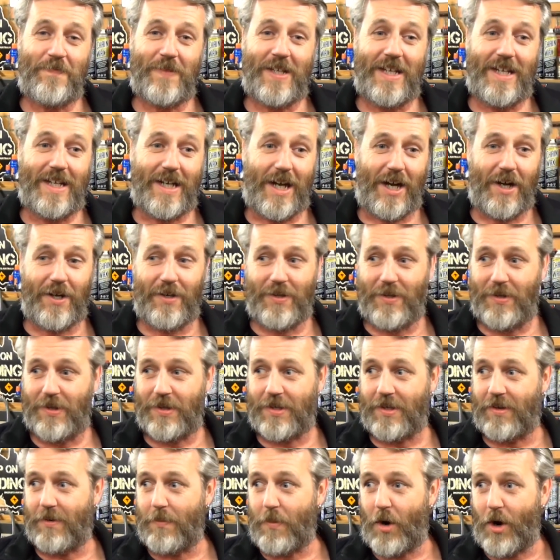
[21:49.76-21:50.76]
you know,
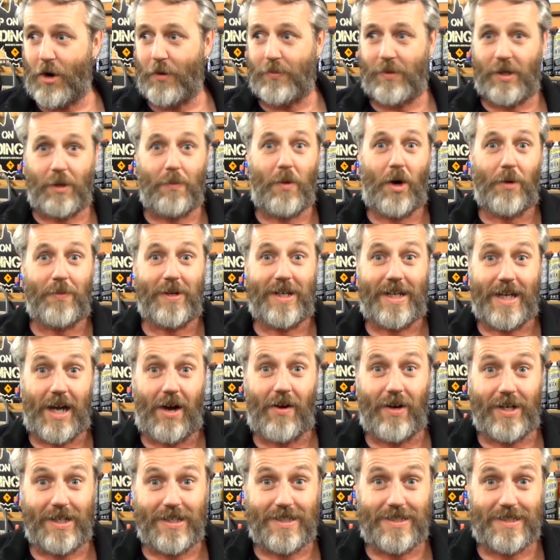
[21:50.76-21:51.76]
you might be
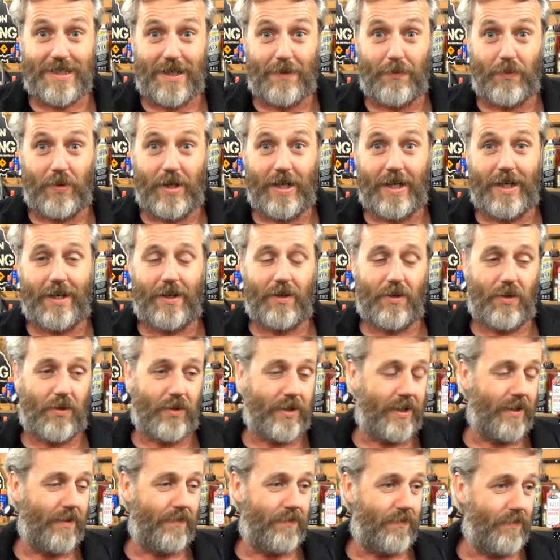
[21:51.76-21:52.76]
going somewhere, or
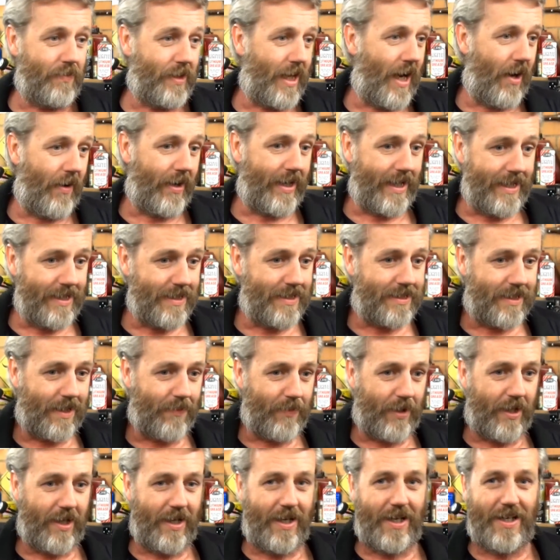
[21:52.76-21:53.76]
you're going into
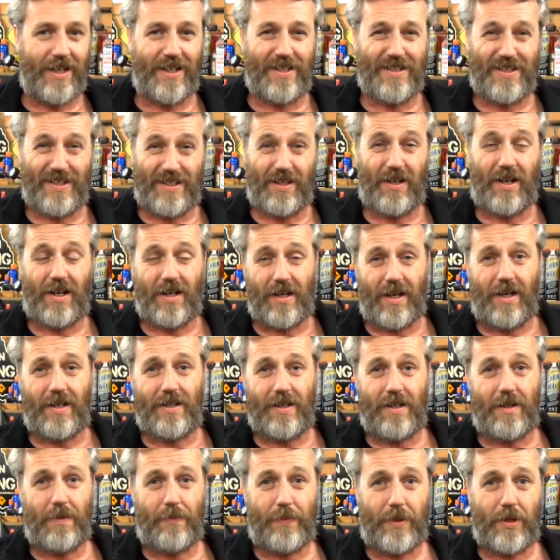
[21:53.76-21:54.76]
somewhere, and you know,
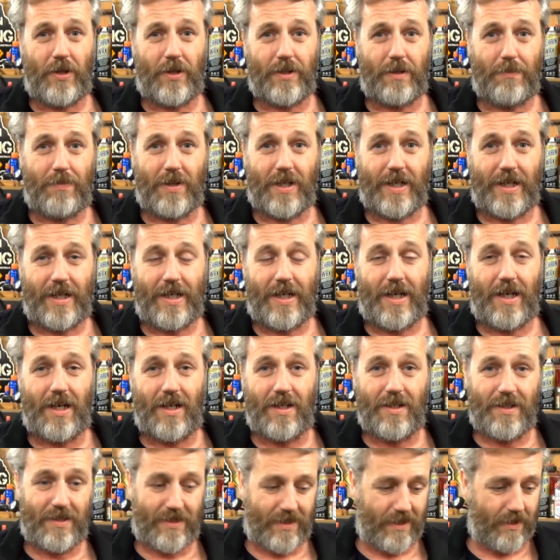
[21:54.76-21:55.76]
you're a bit on the bloody
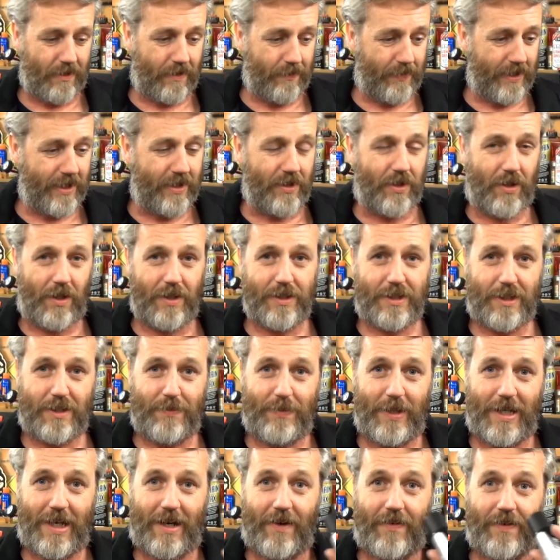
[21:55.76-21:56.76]
nose. It'd be nice to
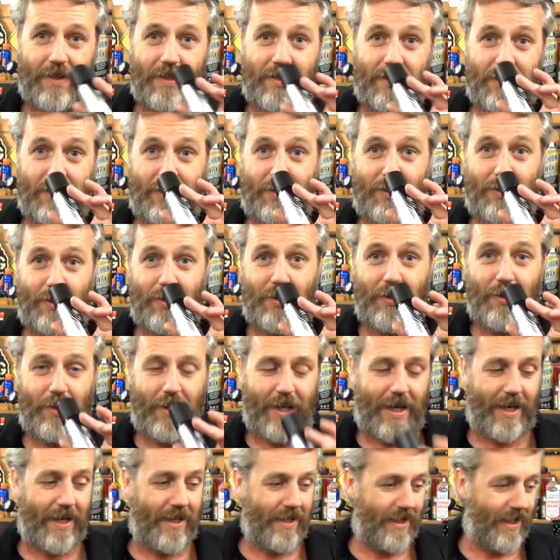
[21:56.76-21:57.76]
be able to just do
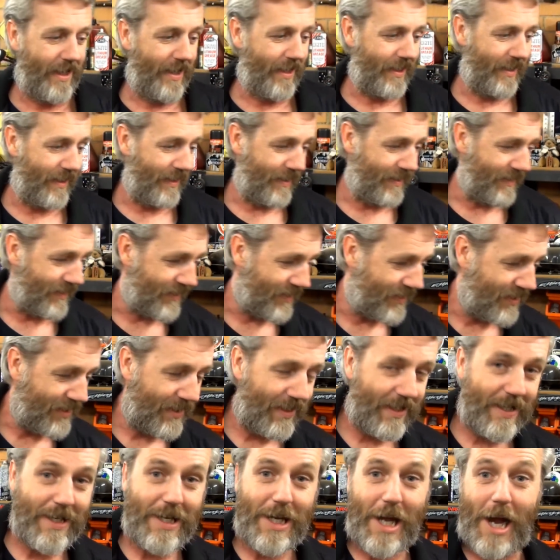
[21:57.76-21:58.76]
that and then just
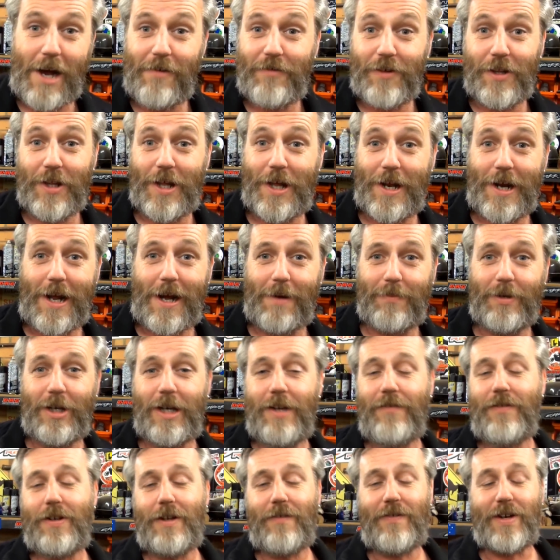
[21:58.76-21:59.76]
cover that up,
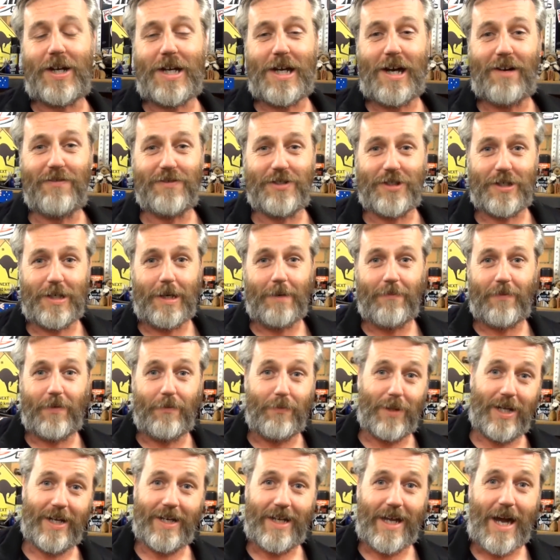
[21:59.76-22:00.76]
even if it covers it up for
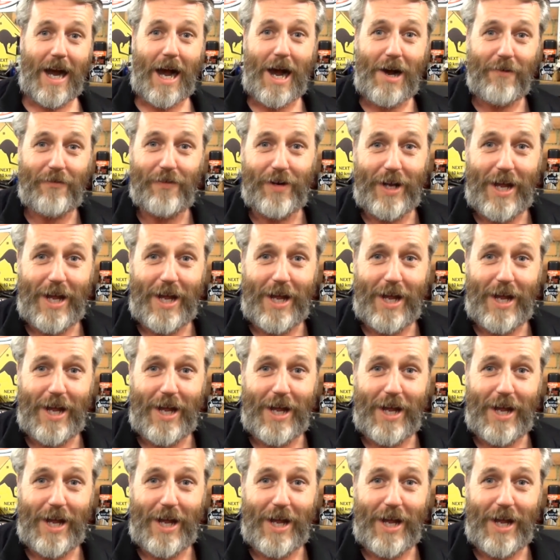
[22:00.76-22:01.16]
bloody half an